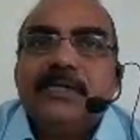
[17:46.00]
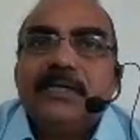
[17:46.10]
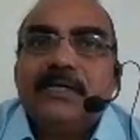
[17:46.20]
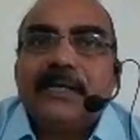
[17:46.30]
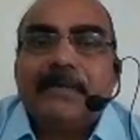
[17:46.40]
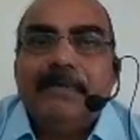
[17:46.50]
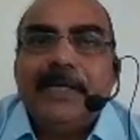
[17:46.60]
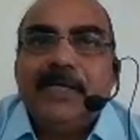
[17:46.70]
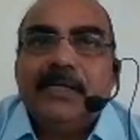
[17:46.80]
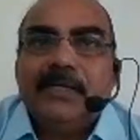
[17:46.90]

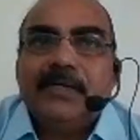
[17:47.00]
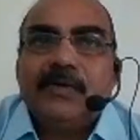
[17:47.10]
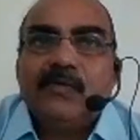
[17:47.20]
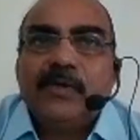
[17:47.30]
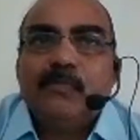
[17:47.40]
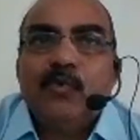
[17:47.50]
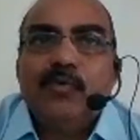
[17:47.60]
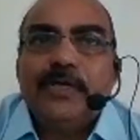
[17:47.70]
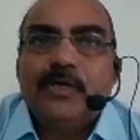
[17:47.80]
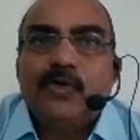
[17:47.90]
rubbing when
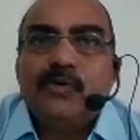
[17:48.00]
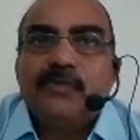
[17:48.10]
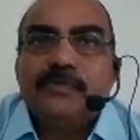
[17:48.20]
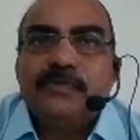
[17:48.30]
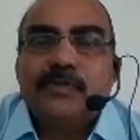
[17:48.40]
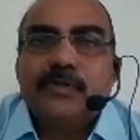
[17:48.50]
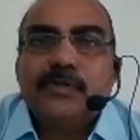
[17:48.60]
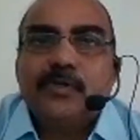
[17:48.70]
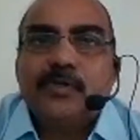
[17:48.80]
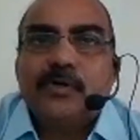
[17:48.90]
moving ropes
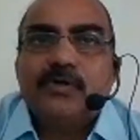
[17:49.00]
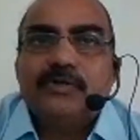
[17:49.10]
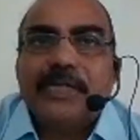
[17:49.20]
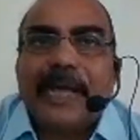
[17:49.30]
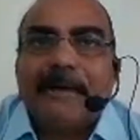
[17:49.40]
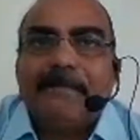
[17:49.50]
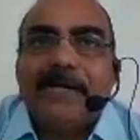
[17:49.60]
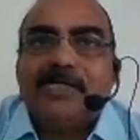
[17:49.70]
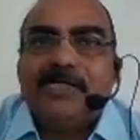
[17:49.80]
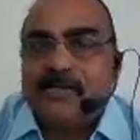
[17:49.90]
cause
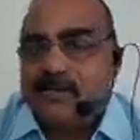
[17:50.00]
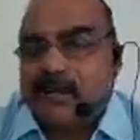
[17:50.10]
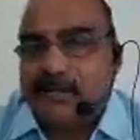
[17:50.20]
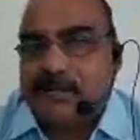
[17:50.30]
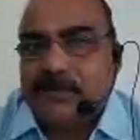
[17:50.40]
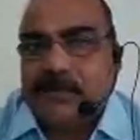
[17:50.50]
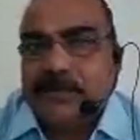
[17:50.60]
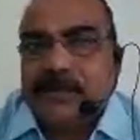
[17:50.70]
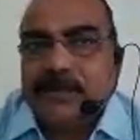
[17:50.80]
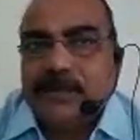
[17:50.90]
abrasion,
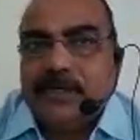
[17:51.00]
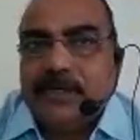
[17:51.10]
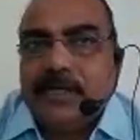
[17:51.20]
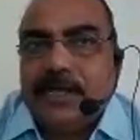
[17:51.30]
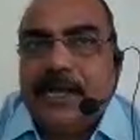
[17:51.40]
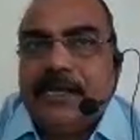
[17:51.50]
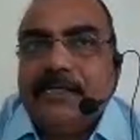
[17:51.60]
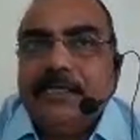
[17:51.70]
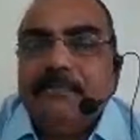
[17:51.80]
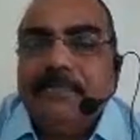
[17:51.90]
and
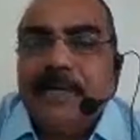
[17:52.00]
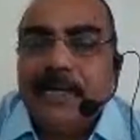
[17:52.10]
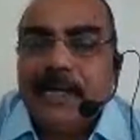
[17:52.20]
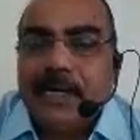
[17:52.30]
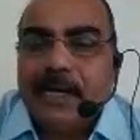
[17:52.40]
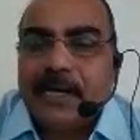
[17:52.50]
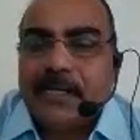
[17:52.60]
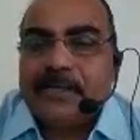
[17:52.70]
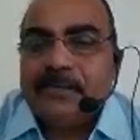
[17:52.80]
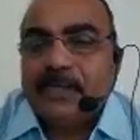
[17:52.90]
it may
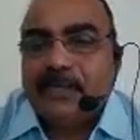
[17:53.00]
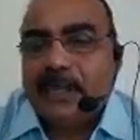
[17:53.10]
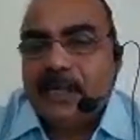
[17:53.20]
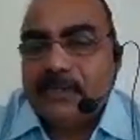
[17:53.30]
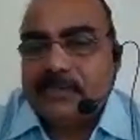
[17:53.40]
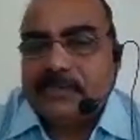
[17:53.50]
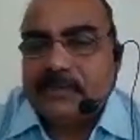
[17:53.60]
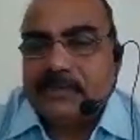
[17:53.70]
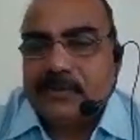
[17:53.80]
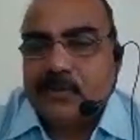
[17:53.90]
cut the
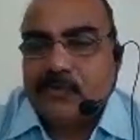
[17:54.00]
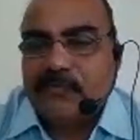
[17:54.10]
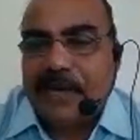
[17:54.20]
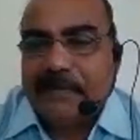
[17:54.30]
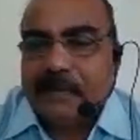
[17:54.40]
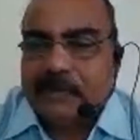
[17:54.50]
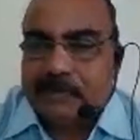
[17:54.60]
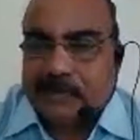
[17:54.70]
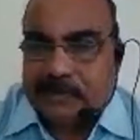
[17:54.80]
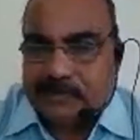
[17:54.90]
yarns or
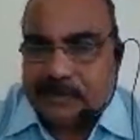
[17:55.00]
fibers.